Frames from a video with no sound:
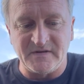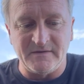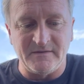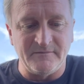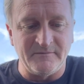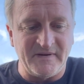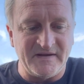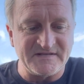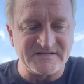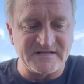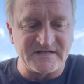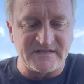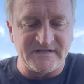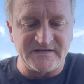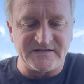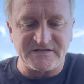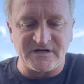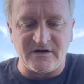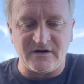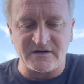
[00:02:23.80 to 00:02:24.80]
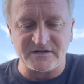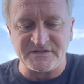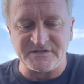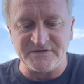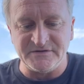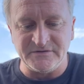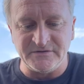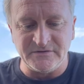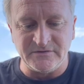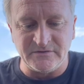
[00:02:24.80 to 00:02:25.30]
basically talk
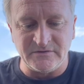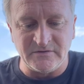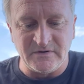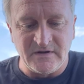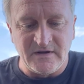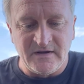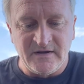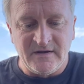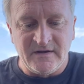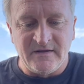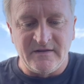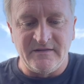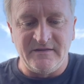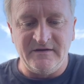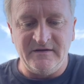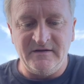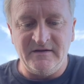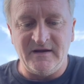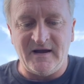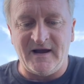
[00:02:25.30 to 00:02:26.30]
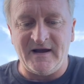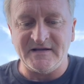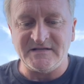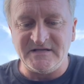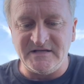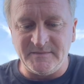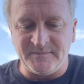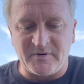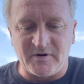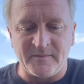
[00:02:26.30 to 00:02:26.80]
to the IT
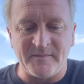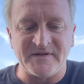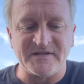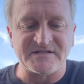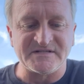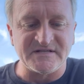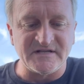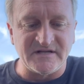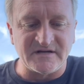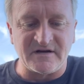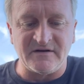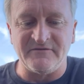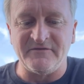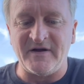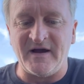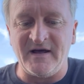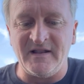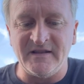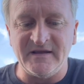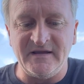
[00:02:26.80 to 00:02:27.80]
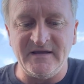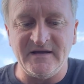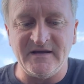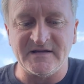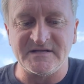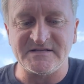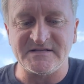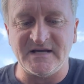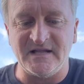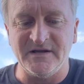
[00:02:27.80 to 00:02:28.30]
department, the Silicon Valley
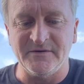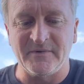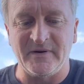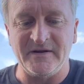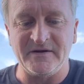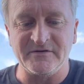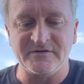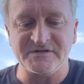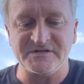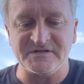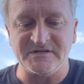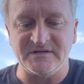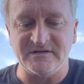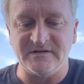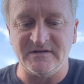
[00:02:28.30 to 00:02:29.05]
accelerators,